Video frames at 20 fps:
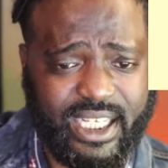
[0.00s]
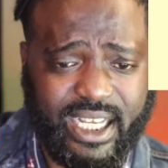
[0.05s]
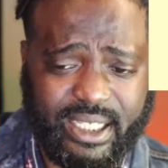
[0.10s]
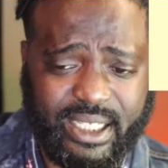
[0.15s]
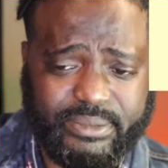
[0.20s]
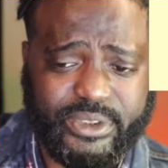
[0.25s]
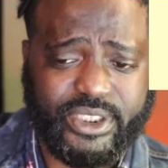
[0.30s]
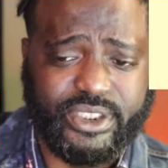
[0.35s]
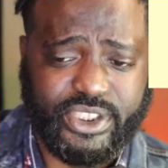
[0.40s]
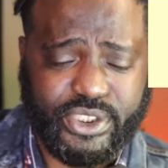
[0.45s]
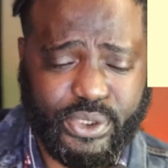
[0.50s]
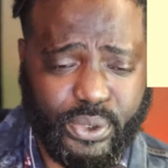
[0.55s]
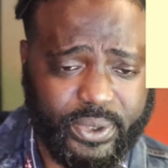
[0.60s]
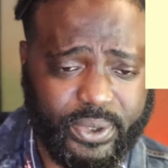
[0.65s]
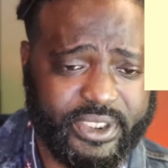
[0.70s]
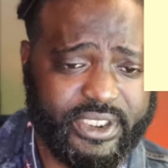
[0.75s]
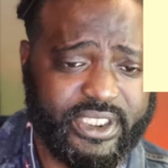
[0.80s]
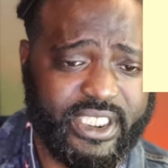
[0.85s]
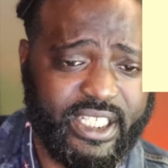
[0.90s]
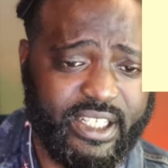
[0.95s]
I'm just
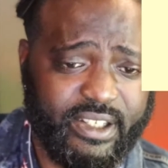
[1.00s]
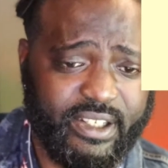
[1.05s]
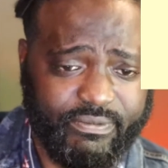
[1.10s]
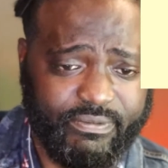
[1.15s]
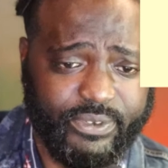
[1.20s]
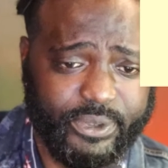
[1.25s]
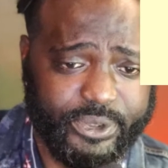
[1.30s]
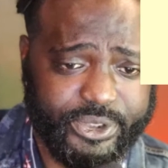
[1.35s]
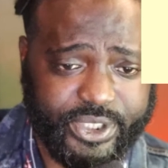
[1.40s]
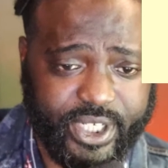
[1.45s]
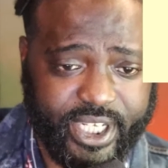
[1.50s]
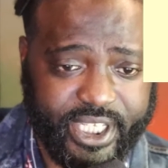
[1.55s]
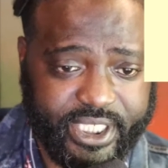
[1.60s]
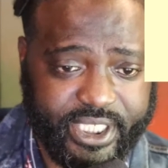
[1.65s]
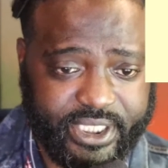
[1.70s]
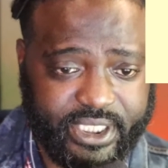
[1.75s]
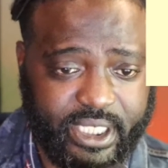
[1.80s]
going to infiltrate it.